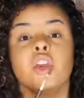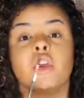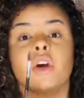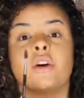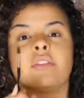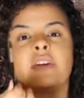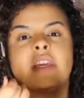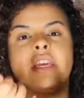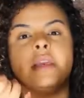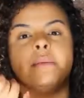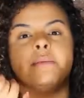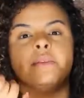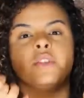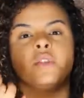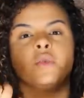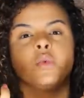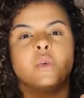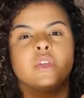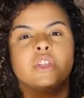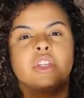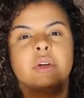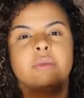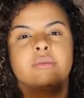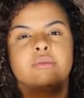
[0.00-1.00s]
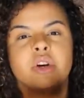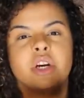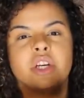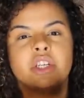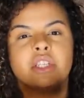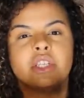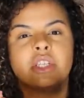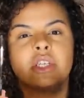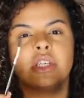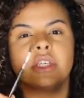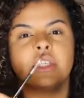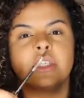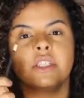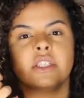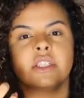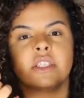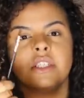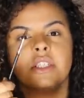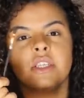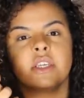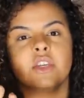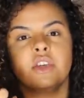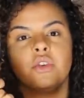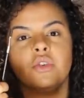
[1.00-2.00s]
You don't have to keep switching brushes
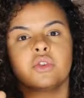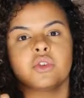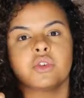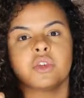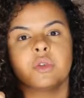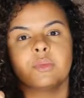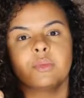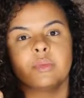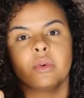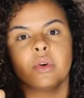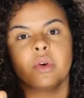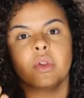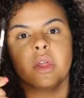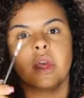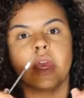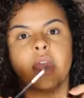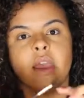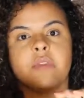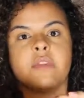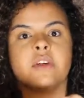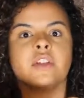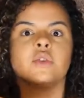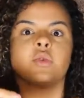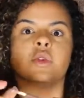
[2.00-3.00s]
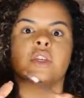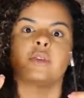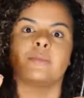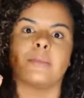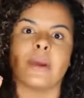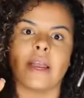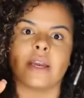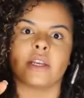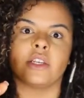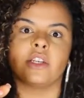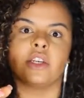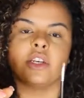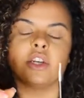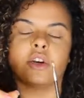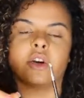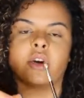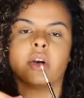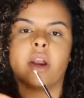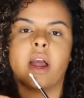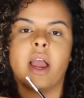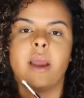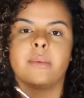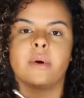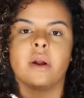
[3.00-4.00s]
just to use your spoolie and then switch back to
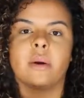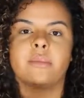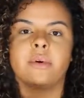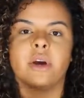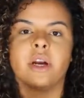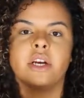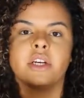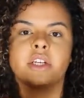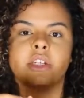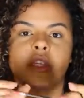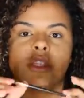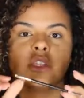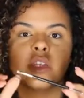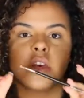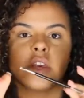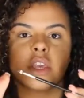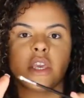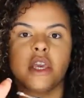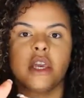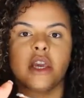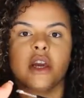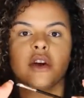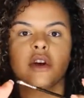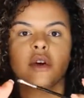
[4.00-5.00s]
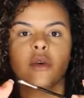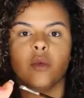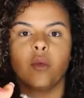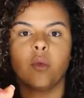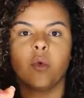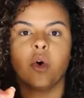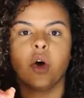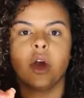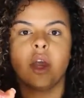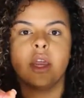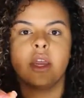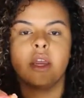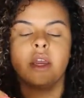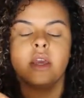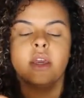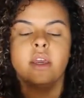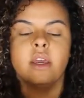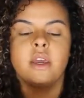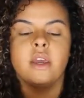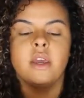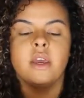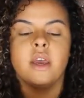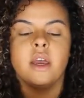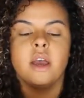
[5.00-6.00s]
your eyebrow brush. It's all here in one.
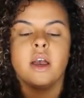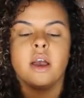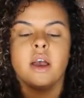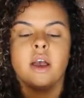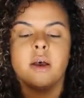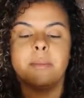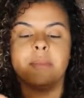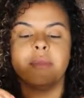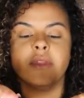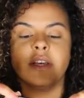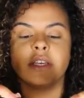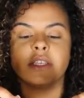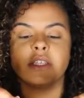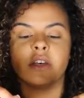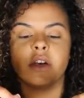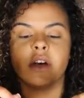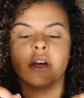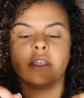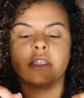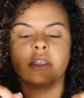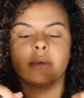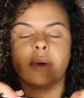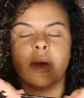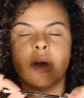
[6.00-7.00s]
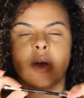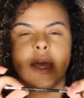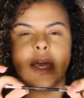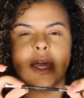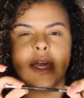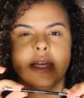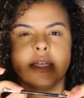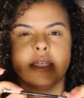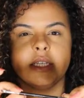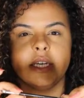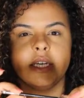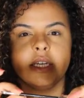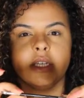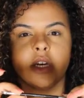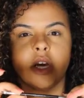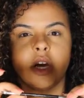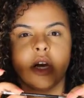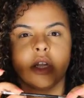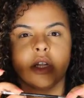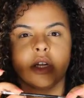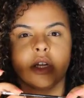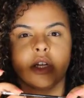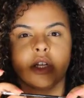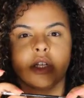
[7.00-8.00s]
This costs about
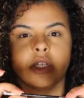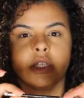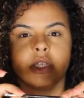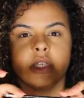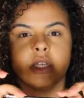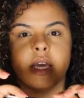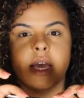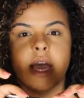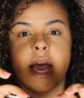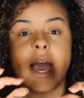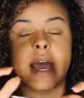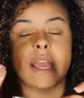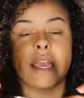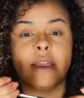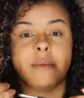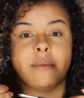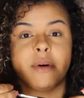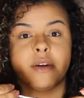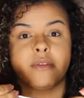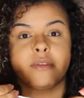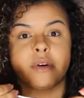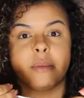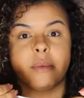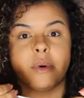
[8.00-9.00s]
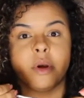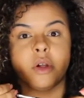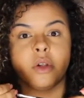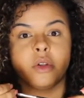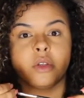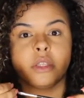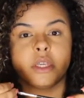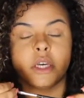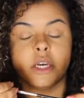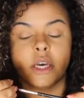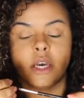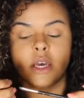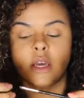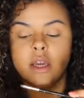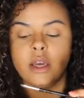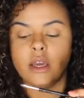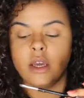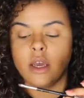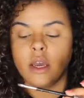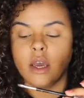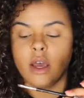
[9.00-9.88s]
$18. I get mine from Ulta.